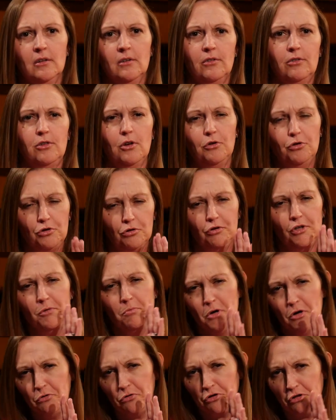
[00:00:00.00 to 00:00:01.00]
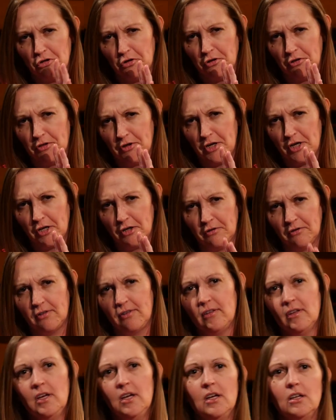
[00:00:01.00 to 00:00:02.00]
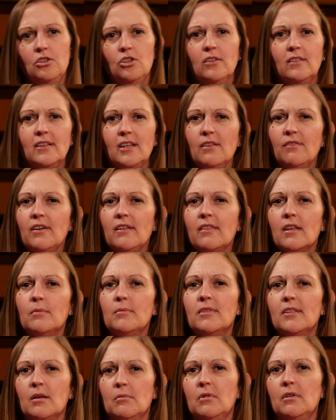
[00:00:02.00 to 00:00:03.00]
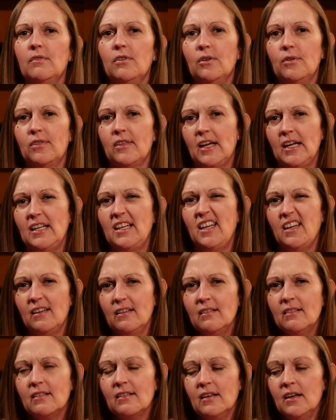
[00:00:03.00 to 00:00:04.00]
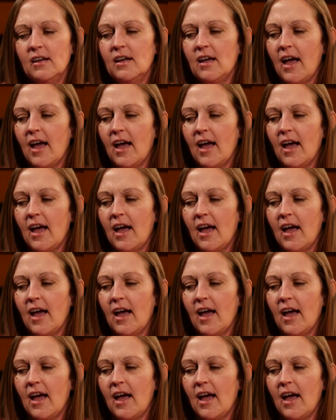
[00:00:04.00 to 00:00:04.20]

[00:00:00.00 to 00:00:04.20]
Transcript: social emotional things, just giving them some of those ideas.